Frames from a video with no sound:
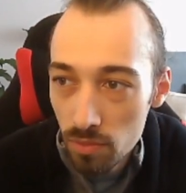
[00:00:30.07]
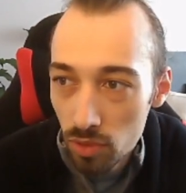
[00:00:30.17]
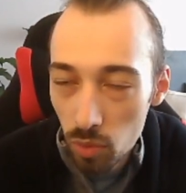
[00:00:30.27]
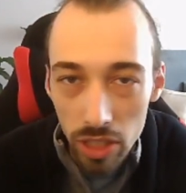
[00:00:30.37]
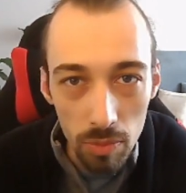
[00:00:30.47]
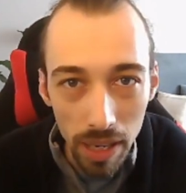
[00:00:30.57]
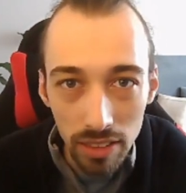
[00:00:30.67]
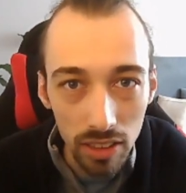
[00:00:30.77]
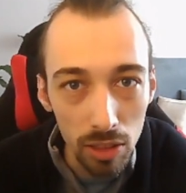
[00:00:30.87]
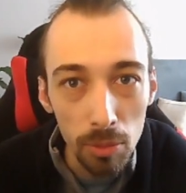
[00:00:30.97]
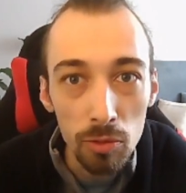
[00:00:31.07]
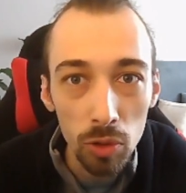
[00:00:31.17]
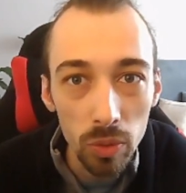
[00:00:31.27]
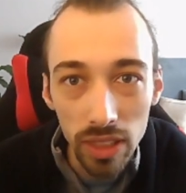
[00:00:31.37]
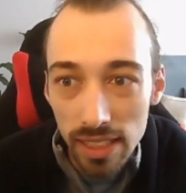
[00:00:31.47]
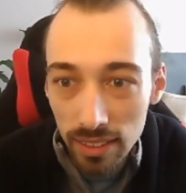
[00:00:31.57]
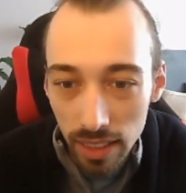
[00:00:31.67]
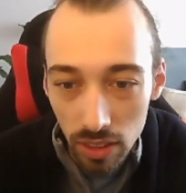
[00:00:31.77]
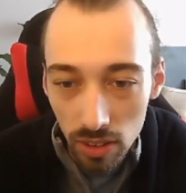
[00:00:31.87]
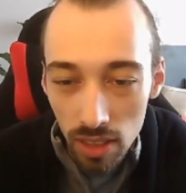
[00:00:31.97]
when you're painting them at full
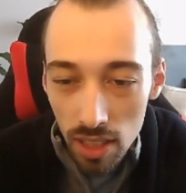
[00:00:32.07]
detail.